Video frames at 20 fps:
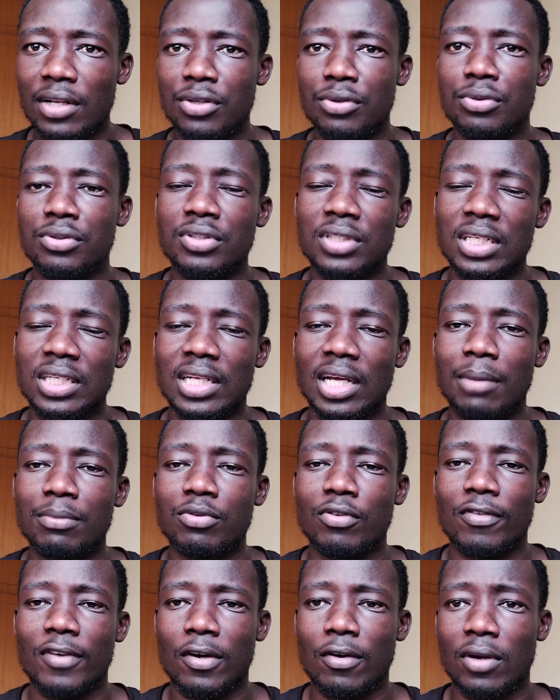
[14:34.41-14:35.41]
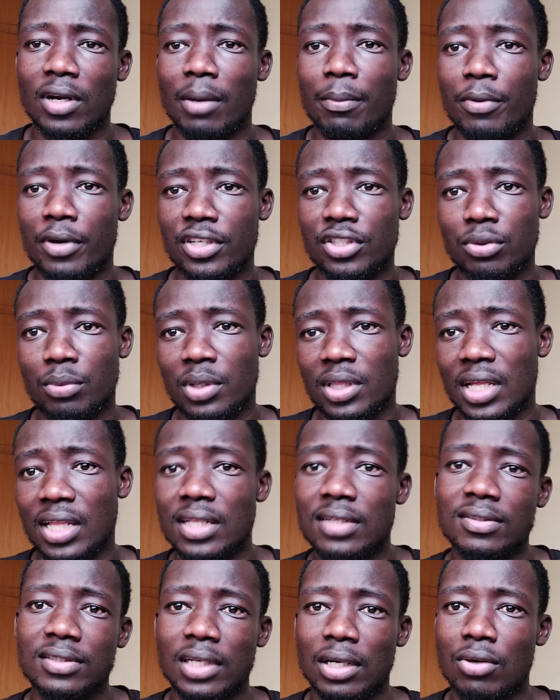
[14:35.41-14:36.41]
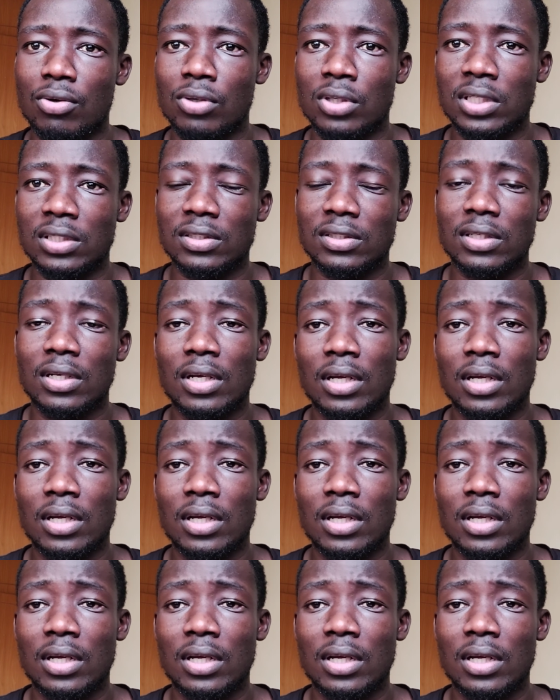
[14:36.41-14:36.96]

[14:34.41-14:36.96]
use in terms of our collaboration with other stakeholders.